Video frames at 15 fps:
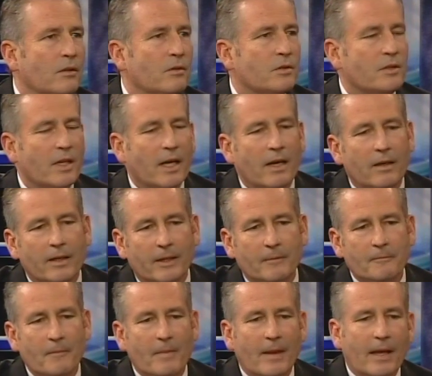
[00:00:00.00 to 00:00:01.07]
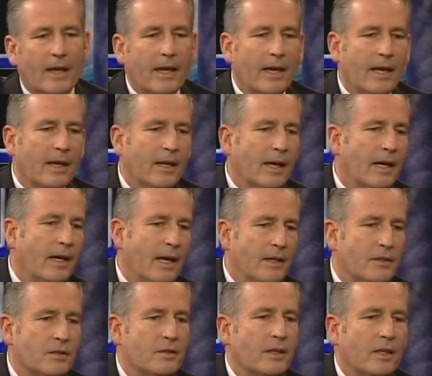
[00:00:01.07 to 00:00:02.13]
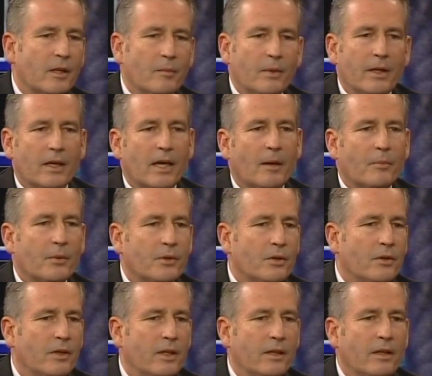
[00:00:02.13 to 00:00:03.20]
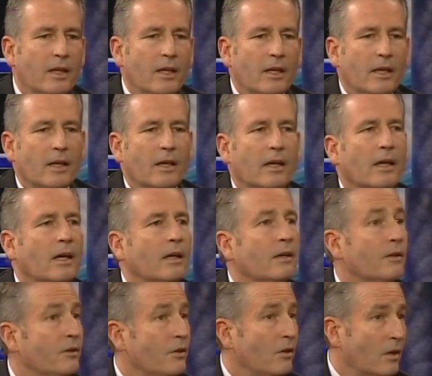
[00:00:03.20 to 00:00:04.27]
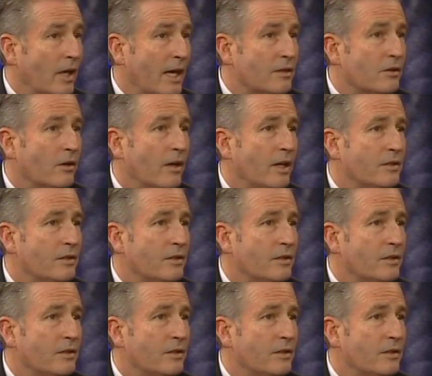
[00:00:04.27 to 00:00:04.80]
Louis County. And I just think it'd be an opportunity, utilize our